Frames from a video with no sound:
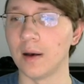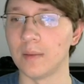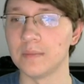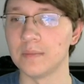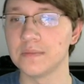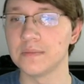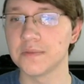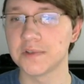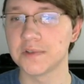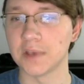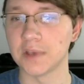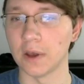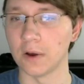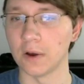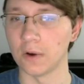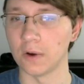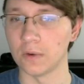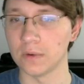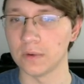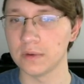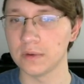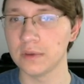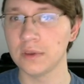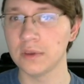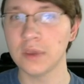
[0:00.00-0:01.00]

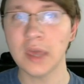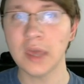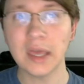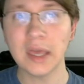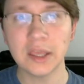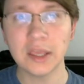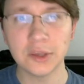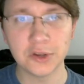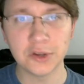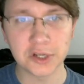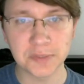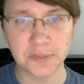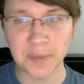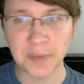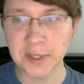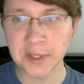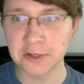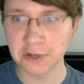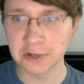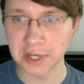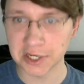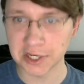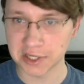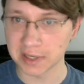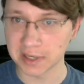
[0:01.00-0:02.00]
So you just be
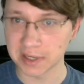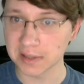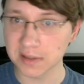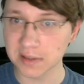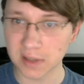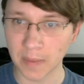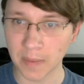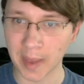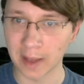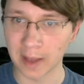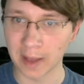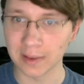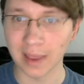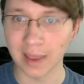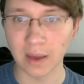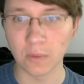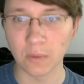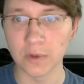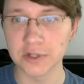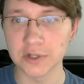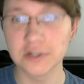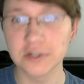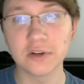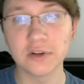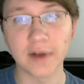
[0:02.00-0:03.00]
judicious about like
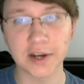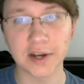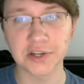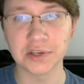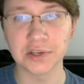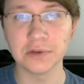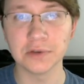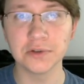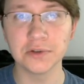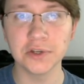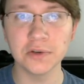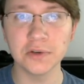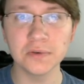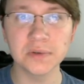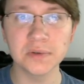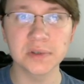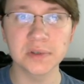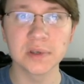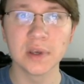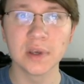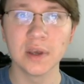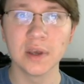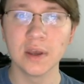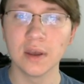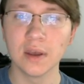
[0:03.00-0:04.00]
which direction you
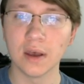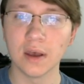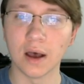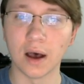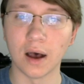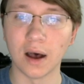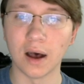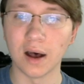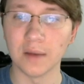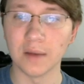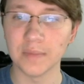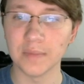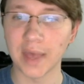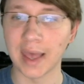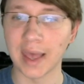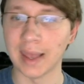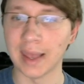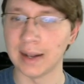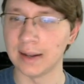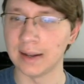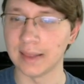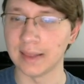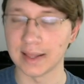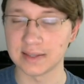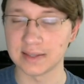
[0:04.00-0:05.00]
choose,
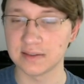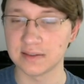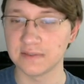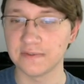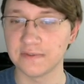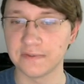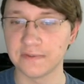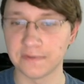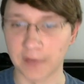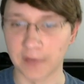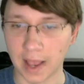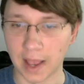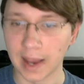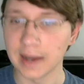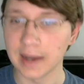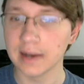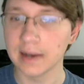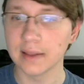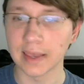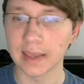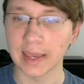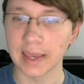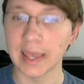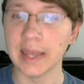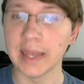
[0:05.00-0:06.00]
and that's fine.
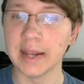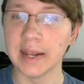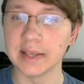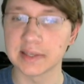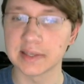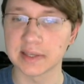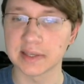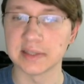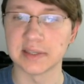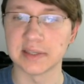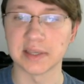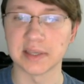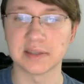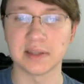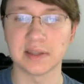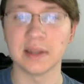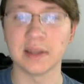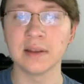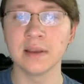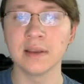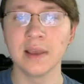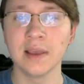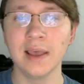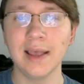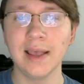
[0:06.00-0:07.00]
Like it is
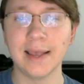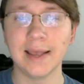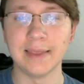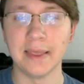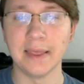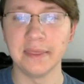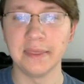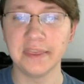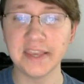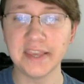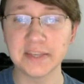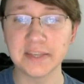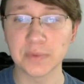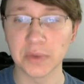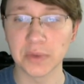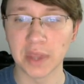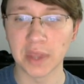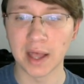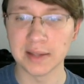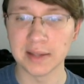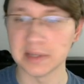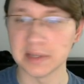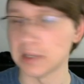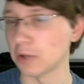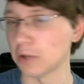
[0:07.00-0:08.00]
consistent. And then these will
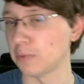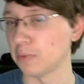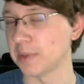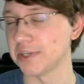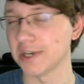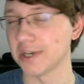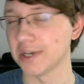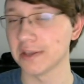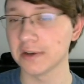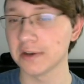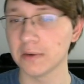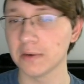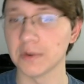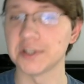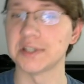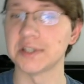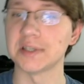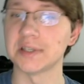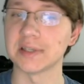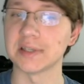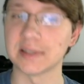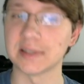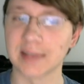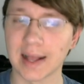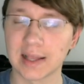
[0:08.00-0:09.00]
not dedupe each other, which
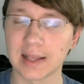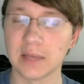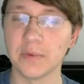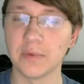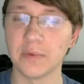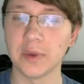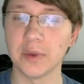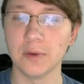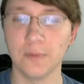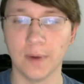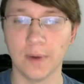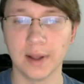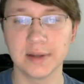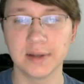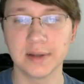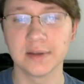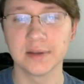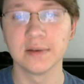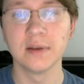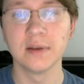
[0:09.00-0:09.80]
is exactly what you want.